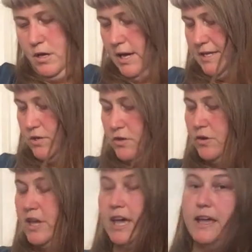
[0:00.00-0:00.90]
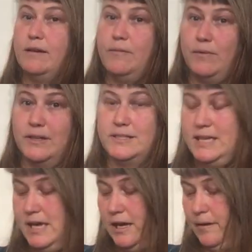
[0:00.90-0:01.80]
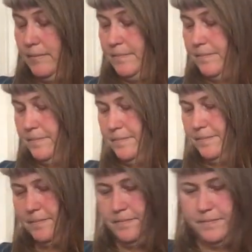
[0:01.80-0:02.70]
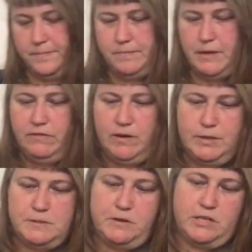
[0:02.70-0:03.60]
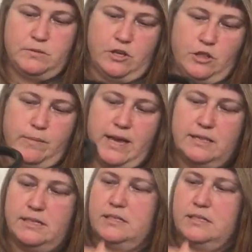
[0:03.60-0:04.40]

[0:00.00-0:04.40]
I don't know yet, we'll see. But from experience with other bags, that's